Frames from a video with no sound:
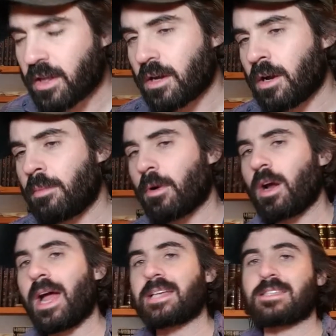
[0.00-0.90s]
the
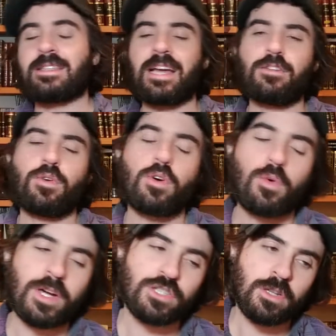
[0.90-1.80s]
Gemara asks a technical
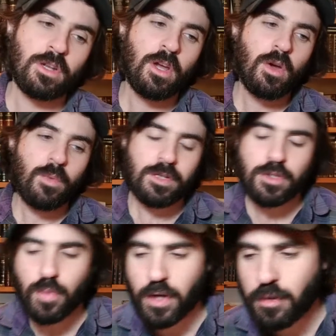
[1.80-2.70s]
question, which
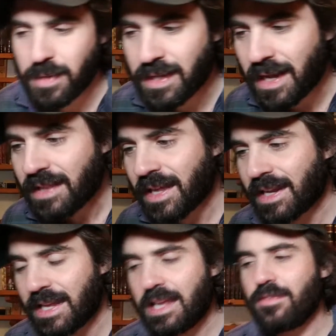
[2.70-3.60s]
is, what do you mean
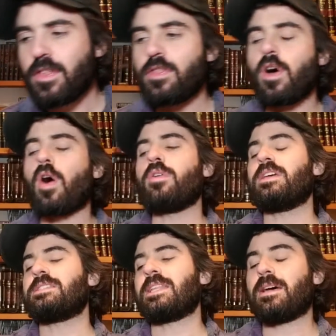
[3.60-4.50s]
that even though
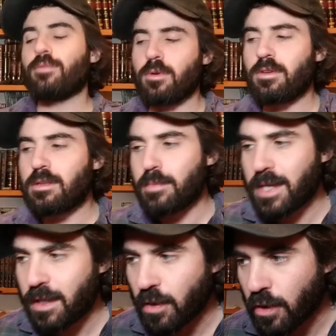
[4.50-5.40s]
they said that we read
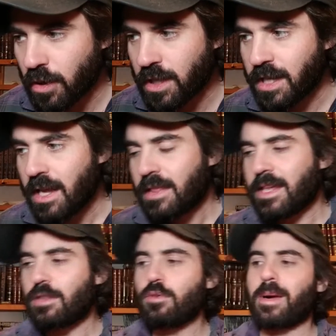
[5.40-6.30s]
Megillah early,
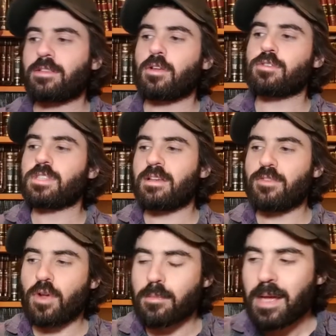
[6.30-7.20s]
they do matanos
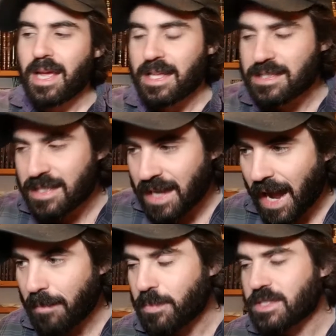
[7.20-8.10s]
Levionim? It's the
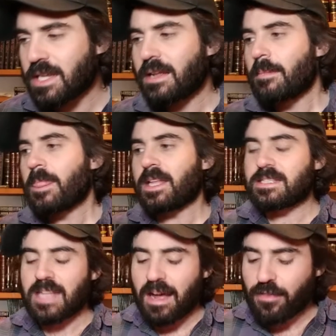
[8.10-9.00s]
opposite.
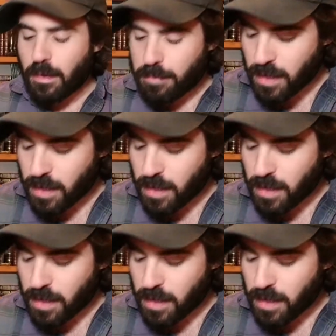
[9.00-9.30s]
It's dafka